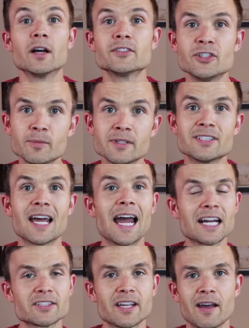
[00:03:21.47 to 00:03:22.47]
us humans
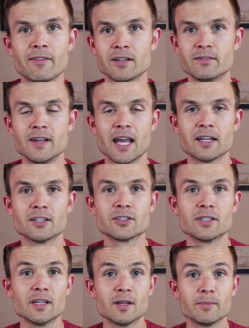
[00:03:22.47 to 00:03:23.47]
actually have an advantage